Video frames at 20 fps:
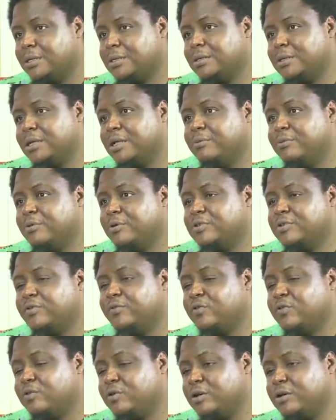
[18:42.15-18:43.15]
let
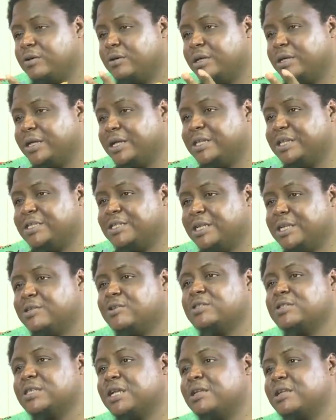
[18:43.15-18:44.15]

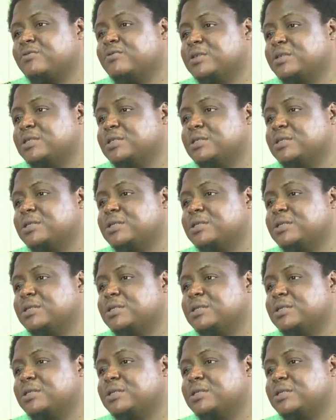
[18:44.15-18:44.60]
us start with